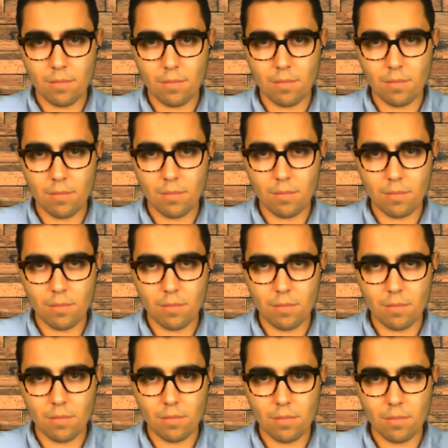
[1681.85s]

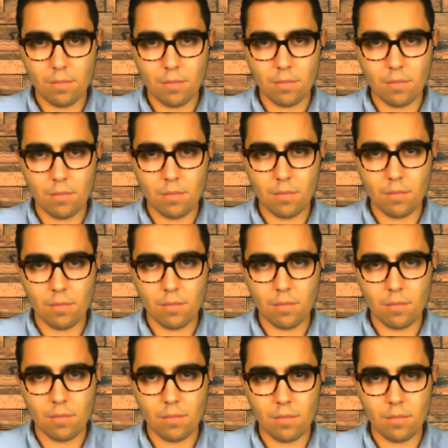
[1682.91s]

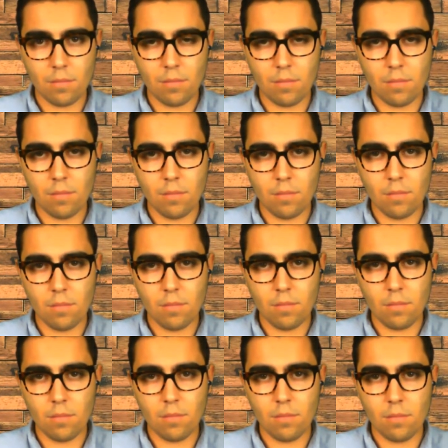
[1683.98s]

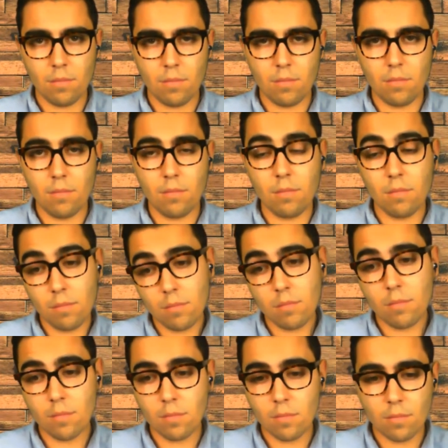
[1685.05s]

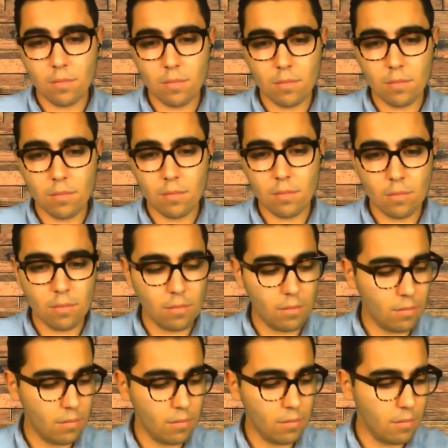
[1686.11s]

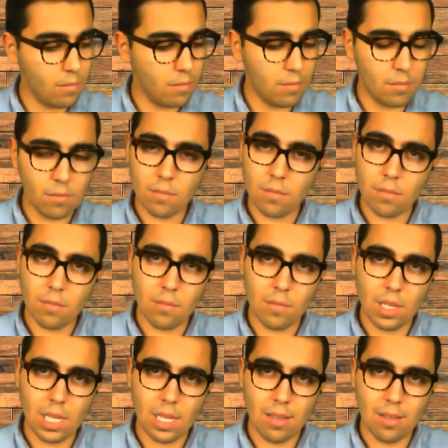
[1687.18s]

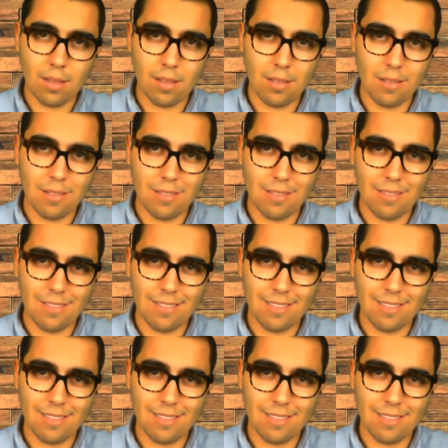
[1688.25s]
This person isn't speaking.